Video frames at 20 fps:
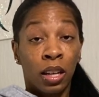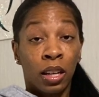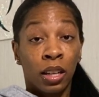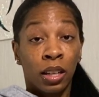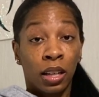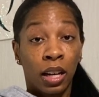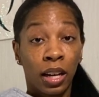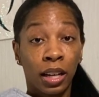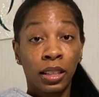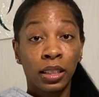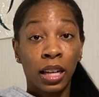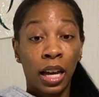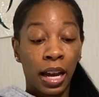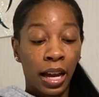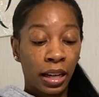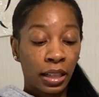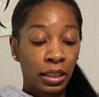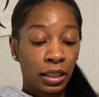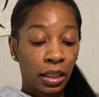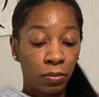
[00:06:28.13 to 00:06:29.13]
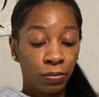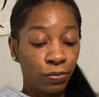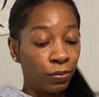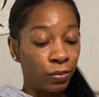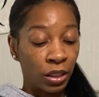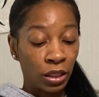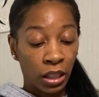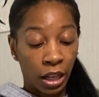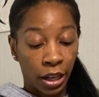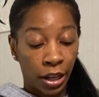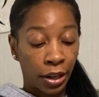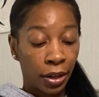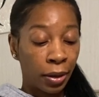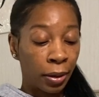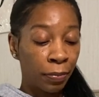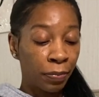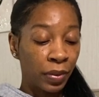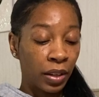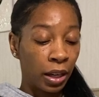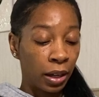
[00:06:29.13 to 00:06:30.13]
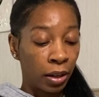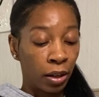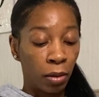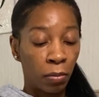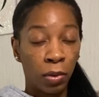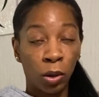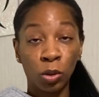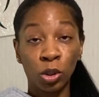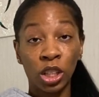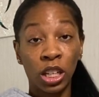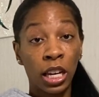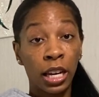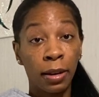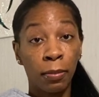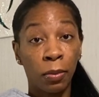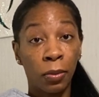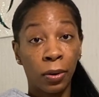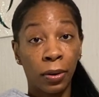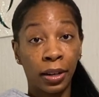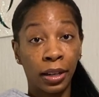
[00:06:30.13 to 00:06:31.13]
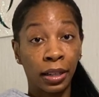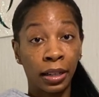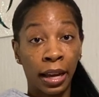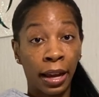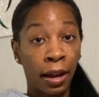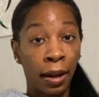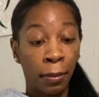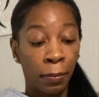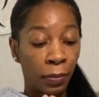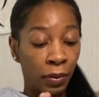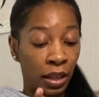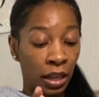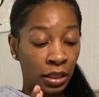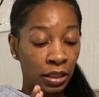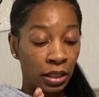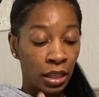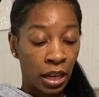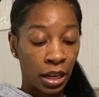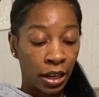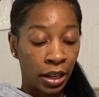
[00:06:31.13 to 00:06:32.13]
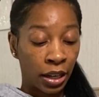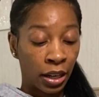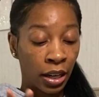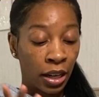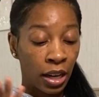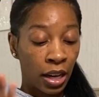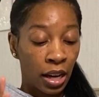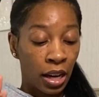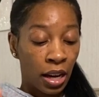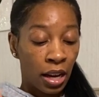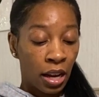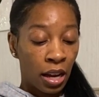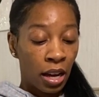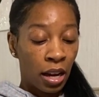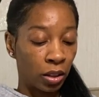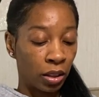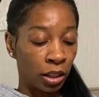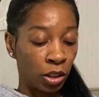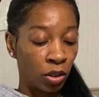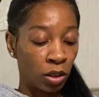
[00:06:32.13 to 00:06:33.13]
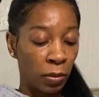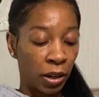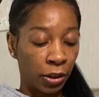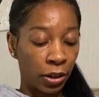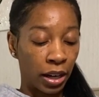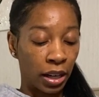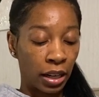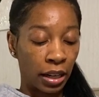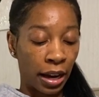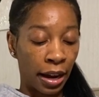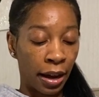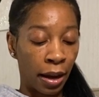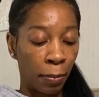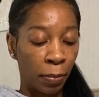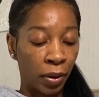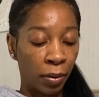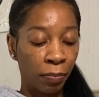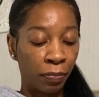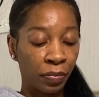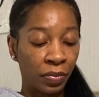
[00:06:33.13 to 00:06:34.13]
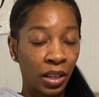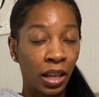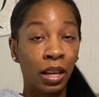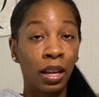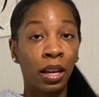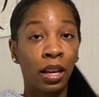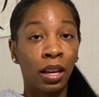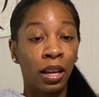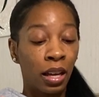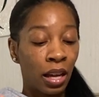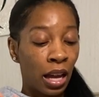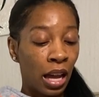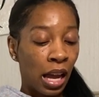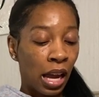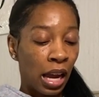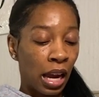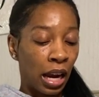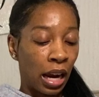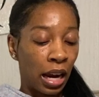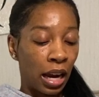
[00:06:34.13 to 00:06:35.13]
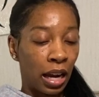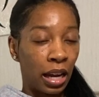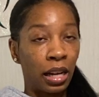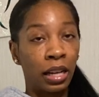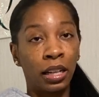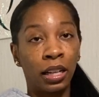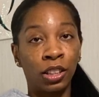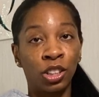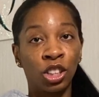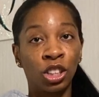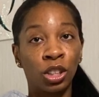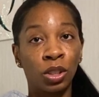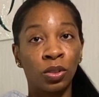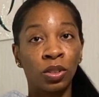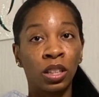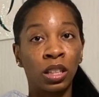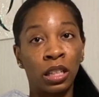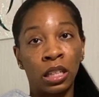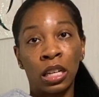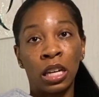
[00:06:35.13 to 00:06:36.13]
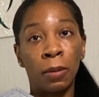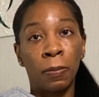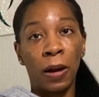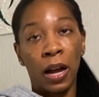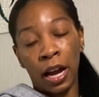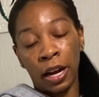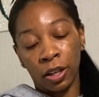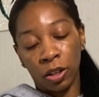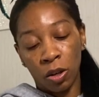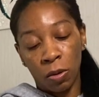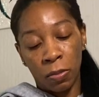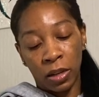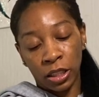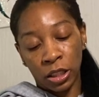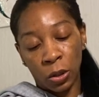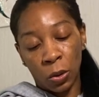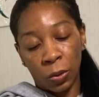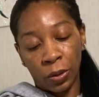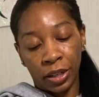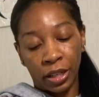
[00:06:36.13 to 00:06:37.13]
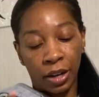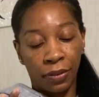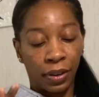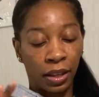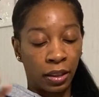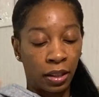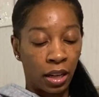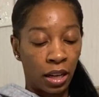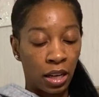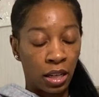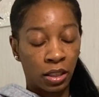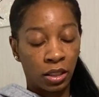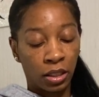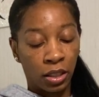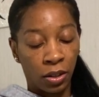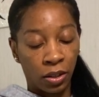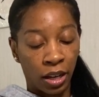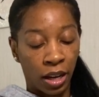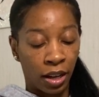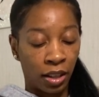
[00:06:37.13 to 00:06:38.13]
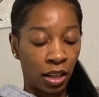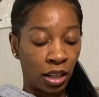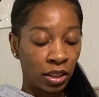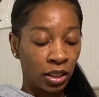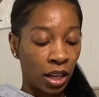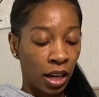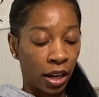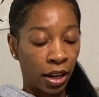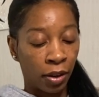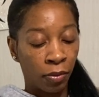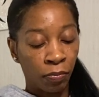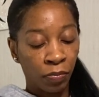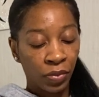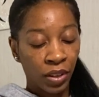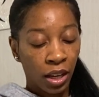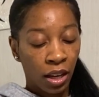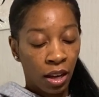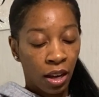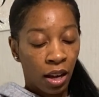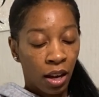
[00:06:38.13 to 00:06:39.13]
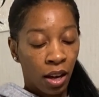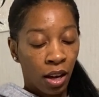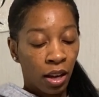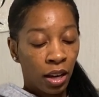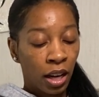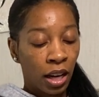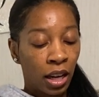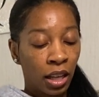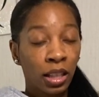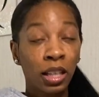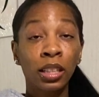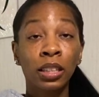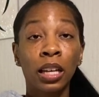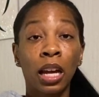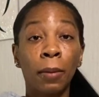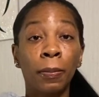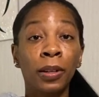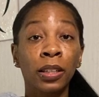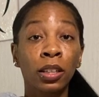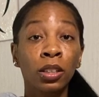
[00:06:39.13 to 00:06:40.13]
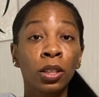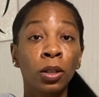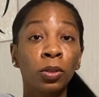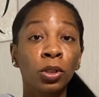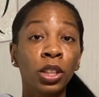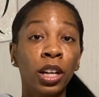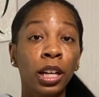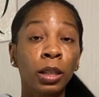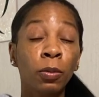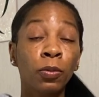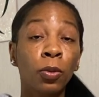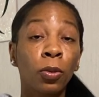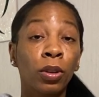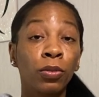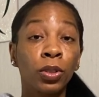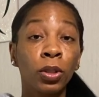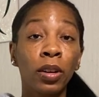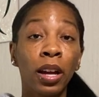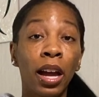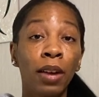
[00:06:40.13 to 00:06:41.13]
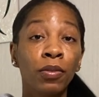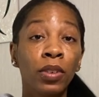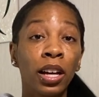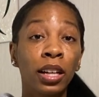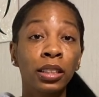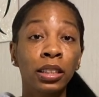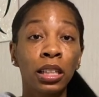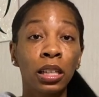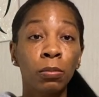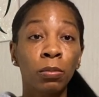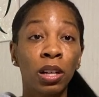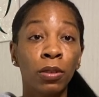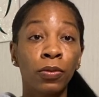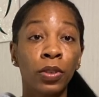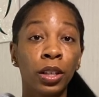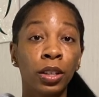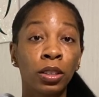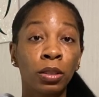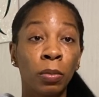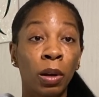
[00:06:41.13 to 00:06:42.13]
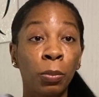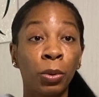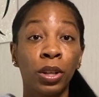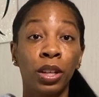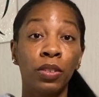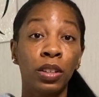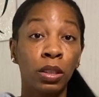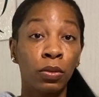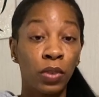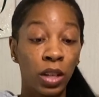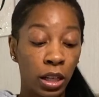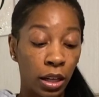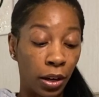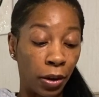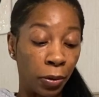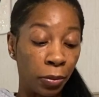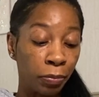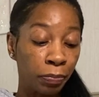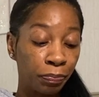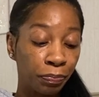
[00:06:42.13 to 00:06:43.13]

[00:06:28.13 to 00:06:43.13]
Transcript: Contacts, that's there. Emoji keyboard app, that's there. I use my credit app. And I just use it to keep an eye on my score and everything. So yeah, that's there. And this app, as I told you guys before, if you have not seen my previous video,